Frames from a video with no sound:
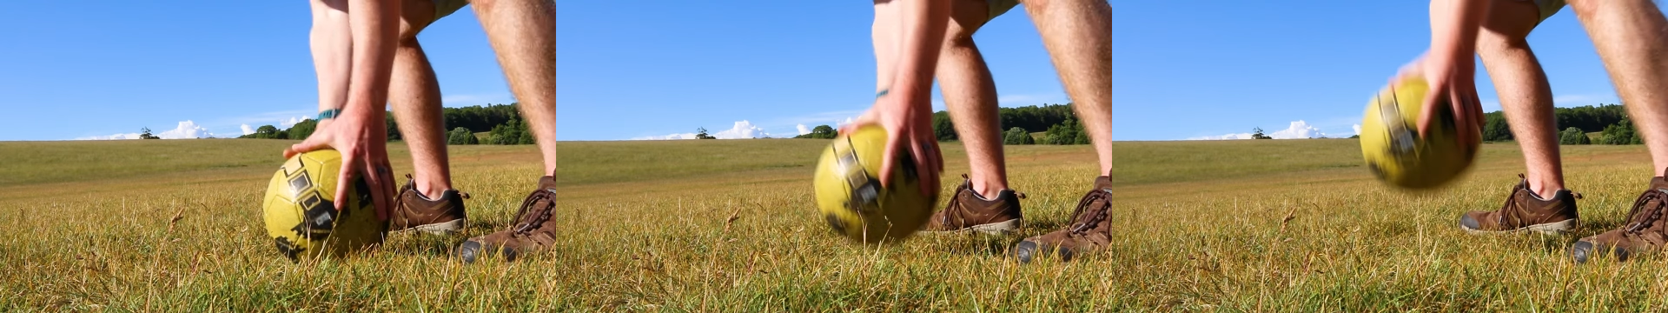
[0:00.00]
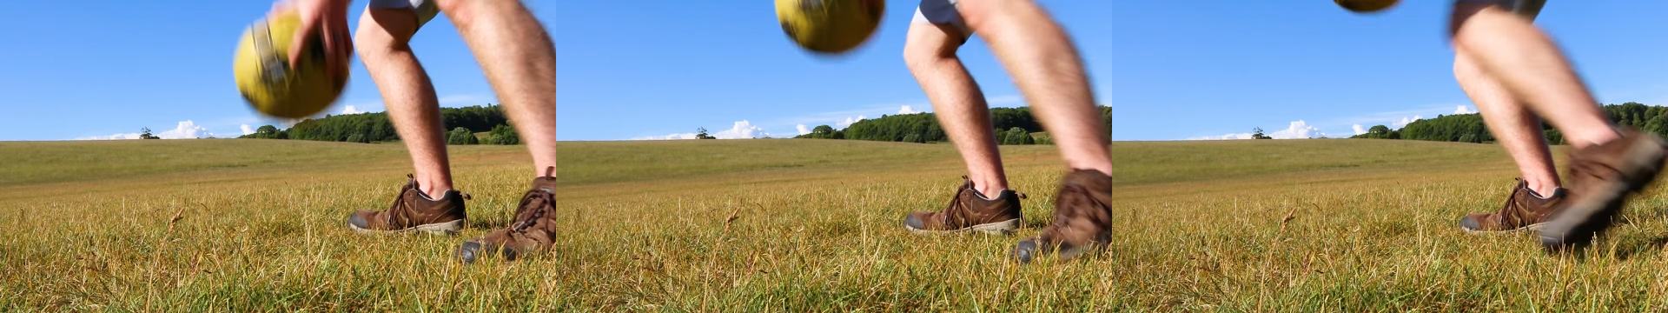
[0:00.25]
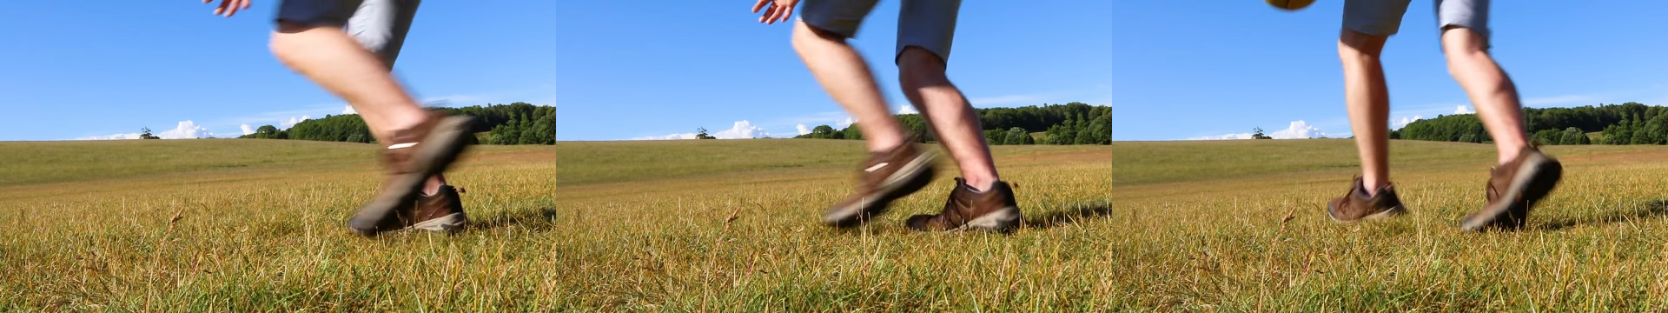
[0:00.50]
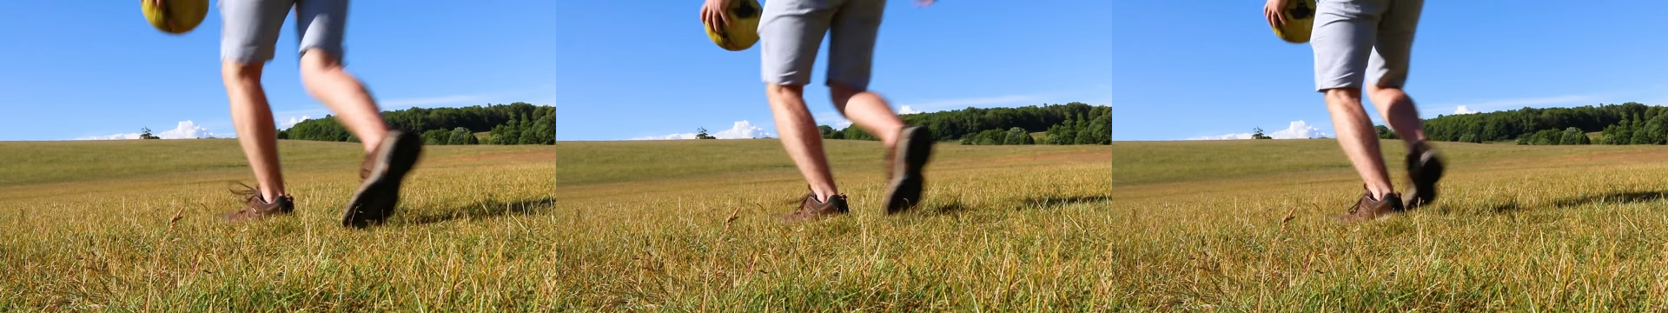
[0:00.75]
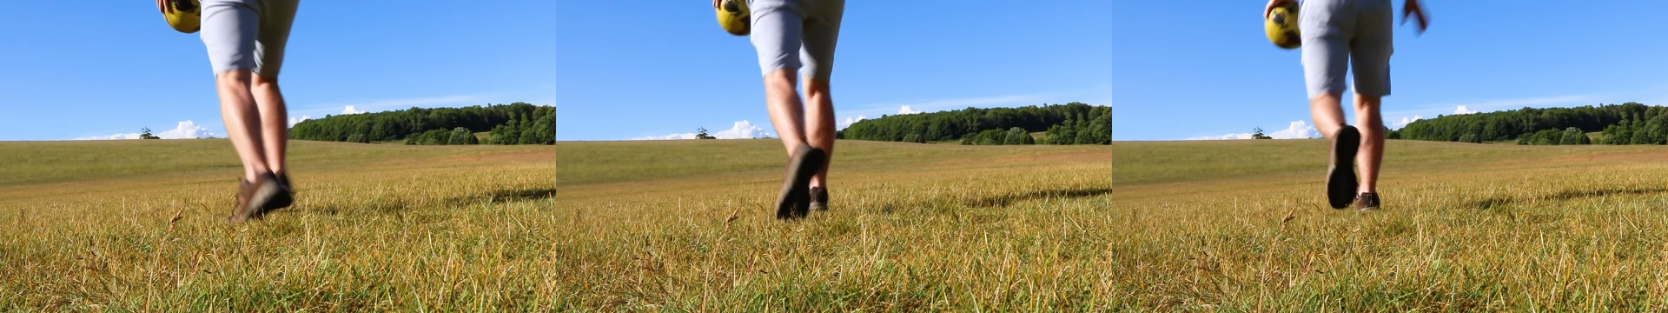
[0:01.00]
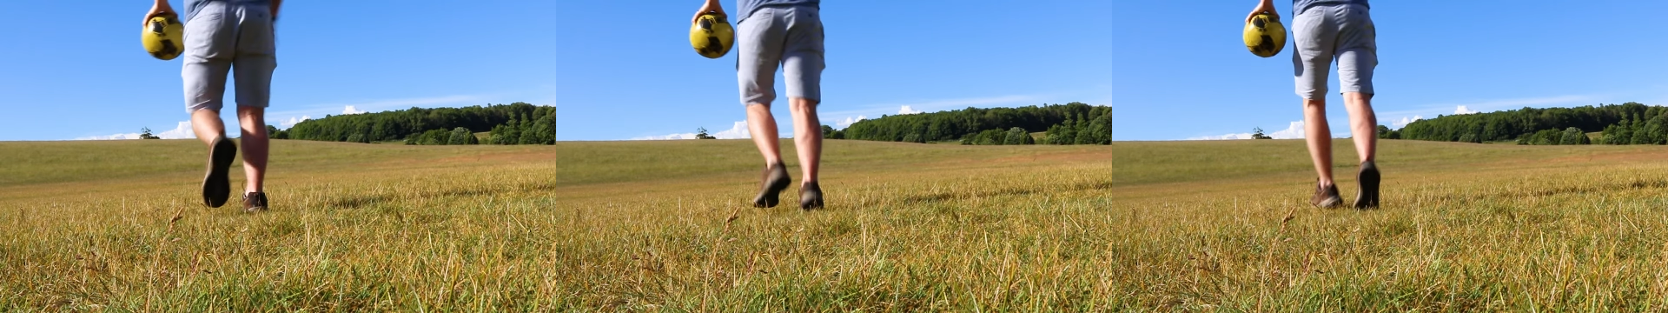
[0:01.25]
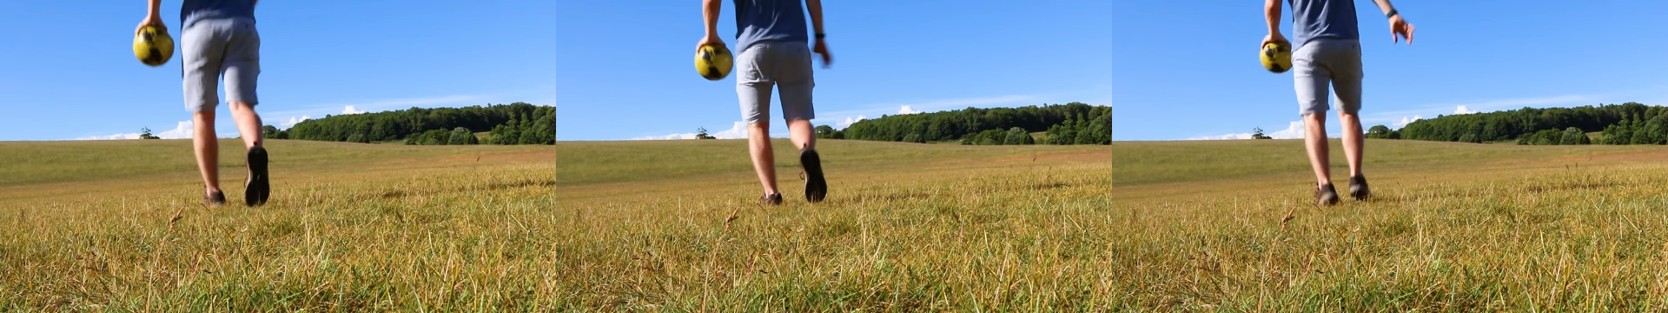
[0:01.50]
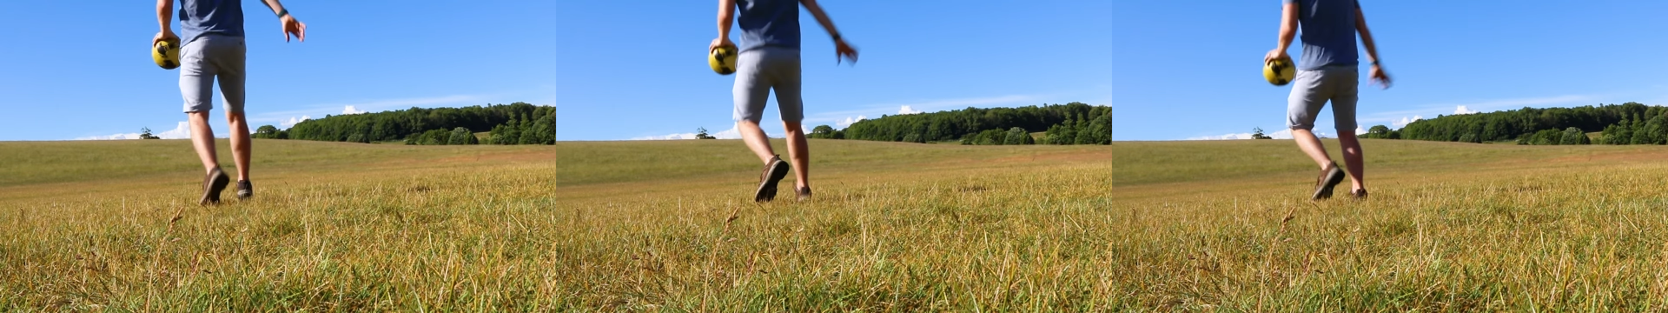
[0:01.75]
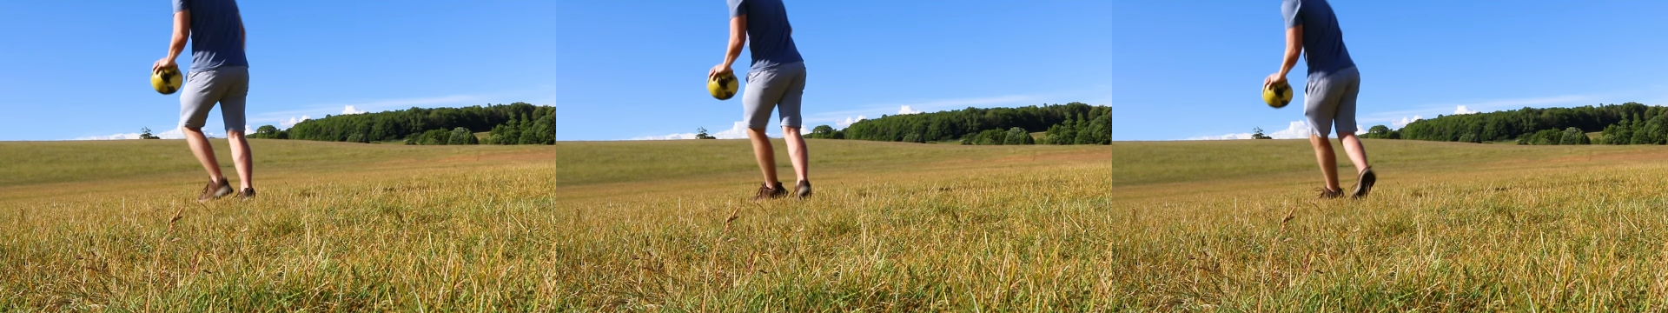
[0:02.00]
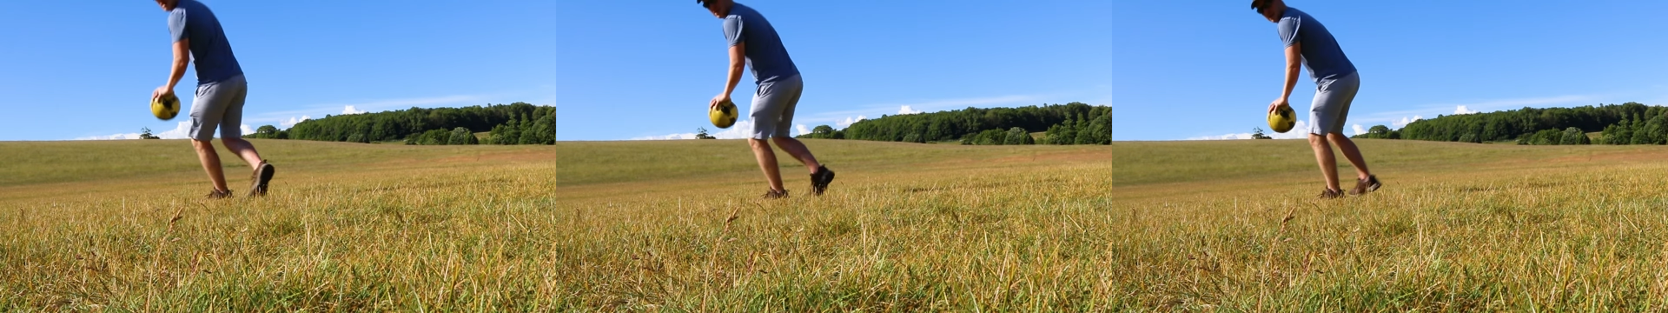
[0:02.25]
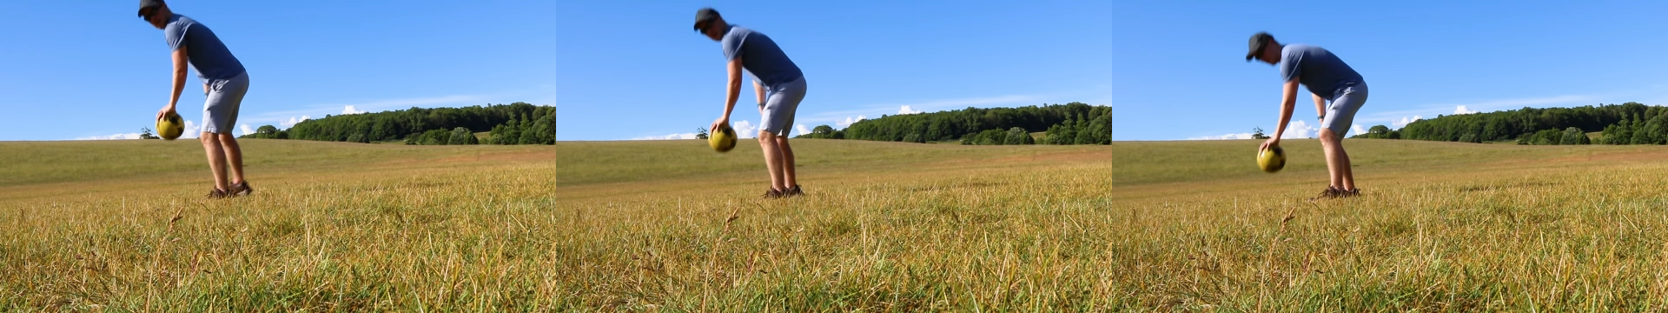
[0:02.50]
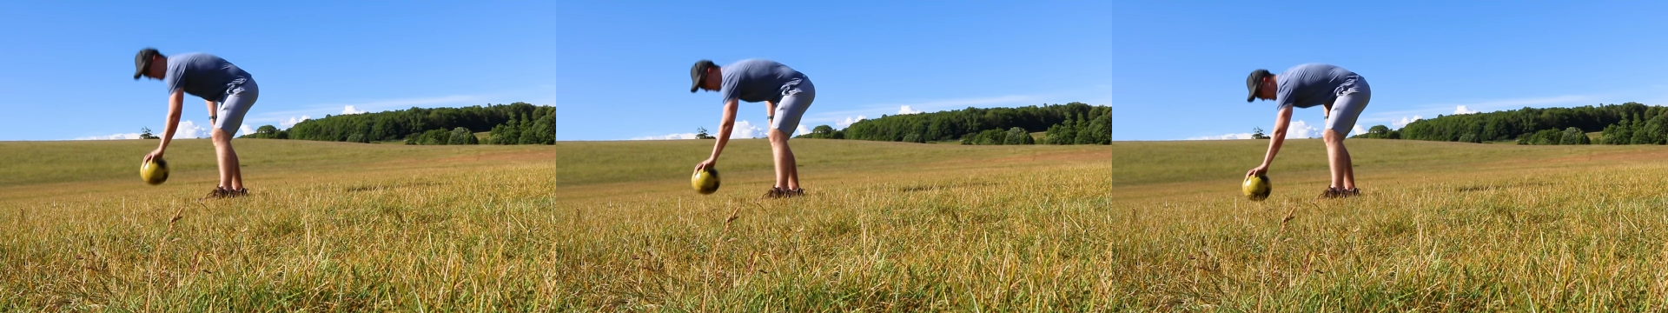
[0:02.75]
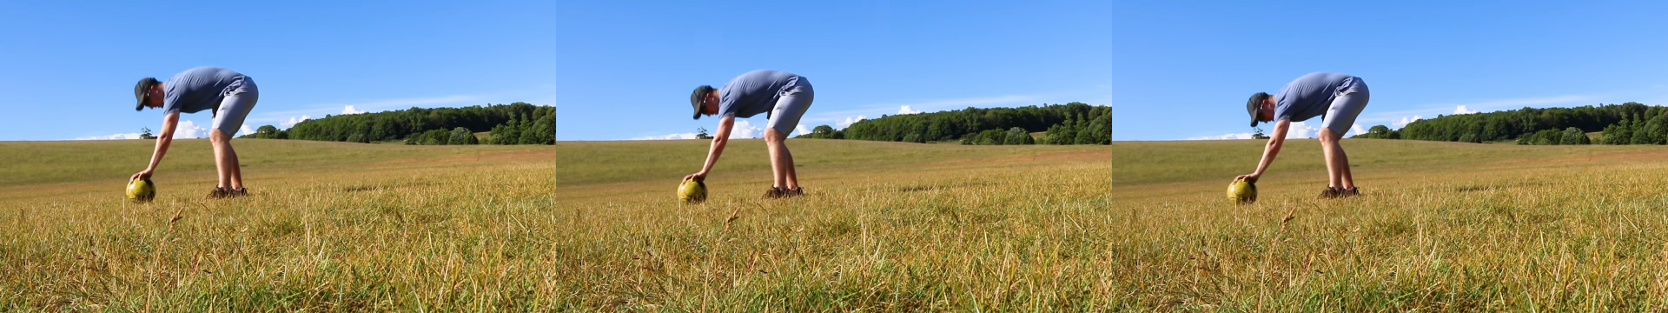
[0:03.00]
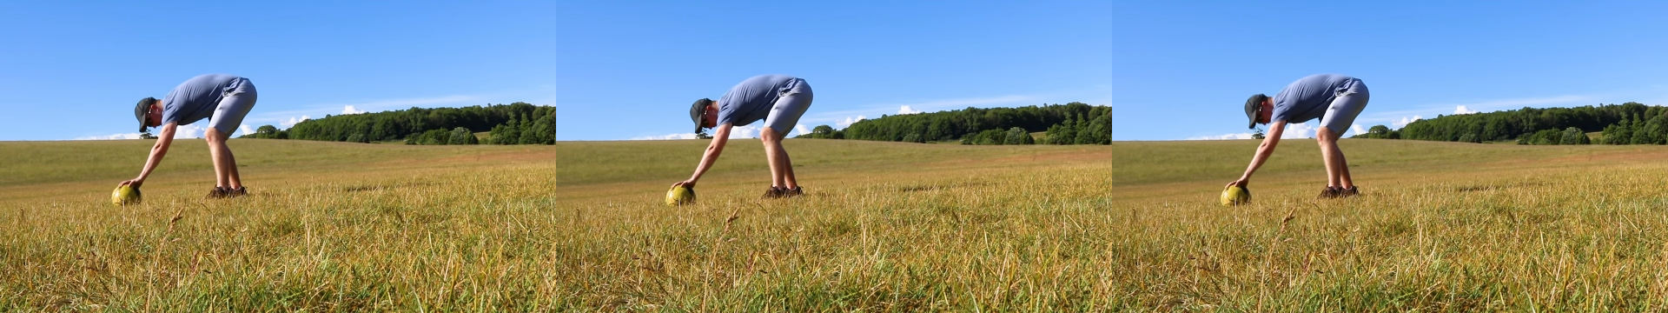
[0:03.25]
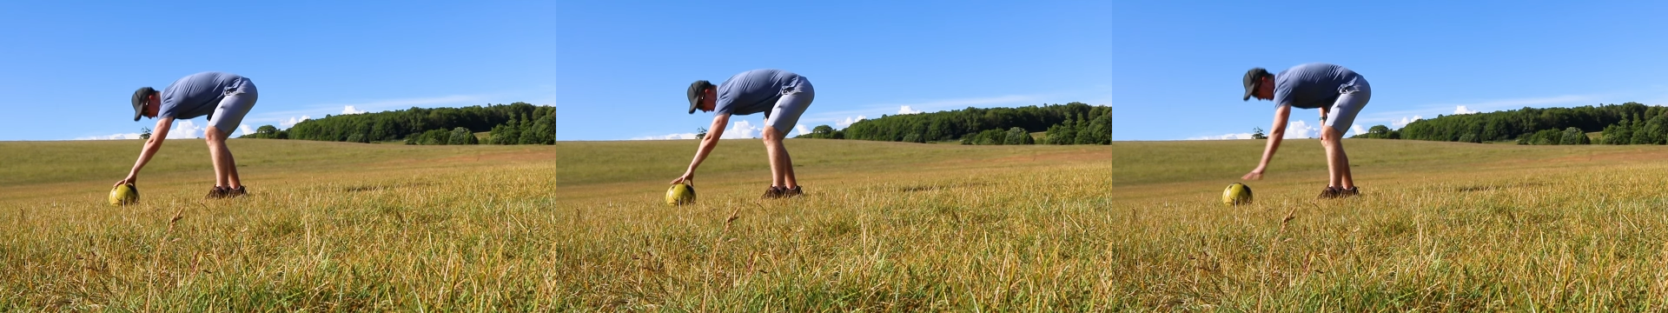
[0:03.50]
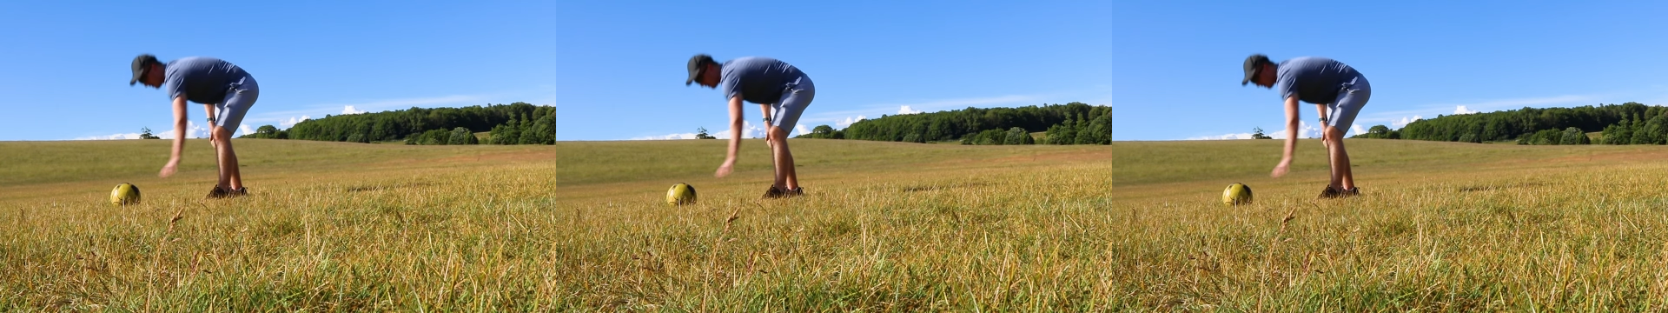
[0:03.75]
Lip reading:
No face is visible, so there are no lips to read.